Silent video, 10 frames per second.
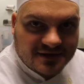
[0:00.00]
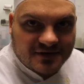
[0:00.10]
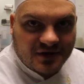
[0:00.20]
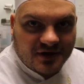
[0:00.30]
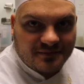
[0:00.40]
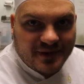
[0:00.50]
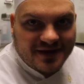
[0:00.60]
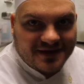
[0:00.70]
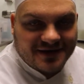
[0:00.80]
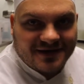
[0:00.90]
start
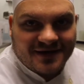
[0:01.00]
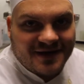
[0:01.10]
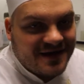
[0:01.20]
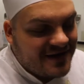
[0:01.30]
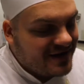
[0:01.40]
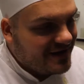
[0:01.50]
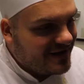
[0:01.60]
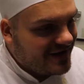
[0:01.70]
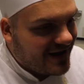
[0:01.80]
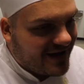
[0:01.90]
baking.
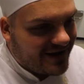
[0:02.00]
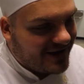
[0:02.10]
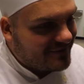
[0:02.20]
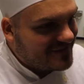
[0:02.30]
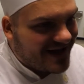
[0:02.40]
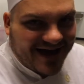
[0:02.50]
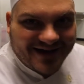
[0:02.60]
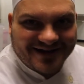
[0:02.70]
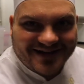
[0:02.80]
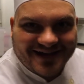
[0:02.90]
I, am
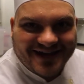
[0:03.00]
tired.